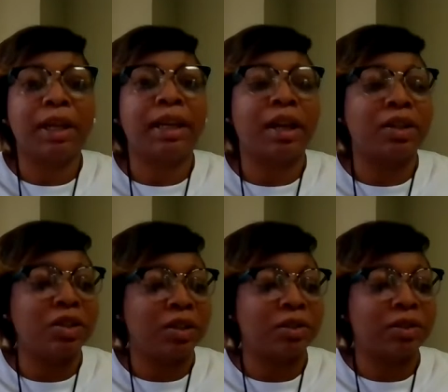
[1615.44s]
In our
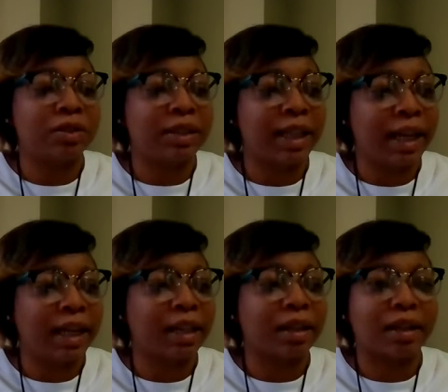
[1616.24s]
shelter
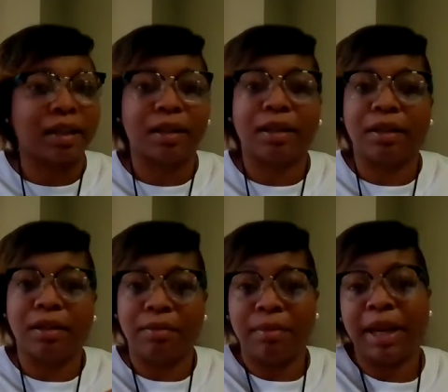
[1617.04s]
take
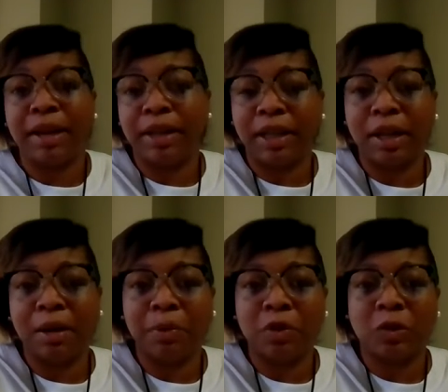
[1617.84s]
married
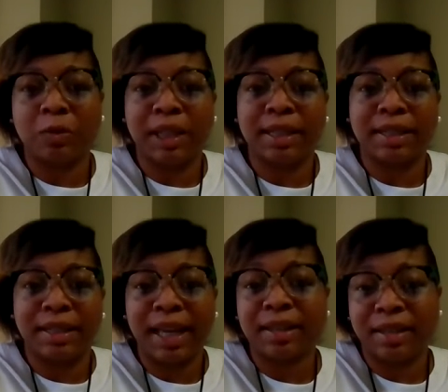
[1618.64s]
couples because
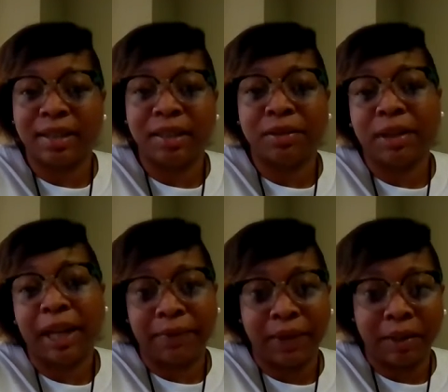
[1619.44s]
that's still
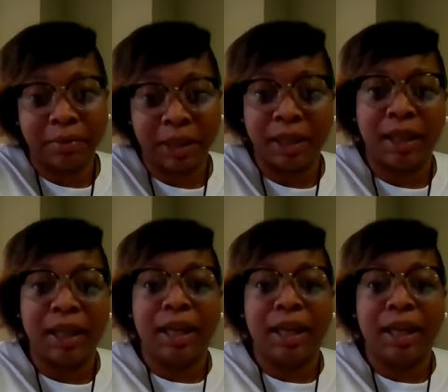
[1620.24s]
a family.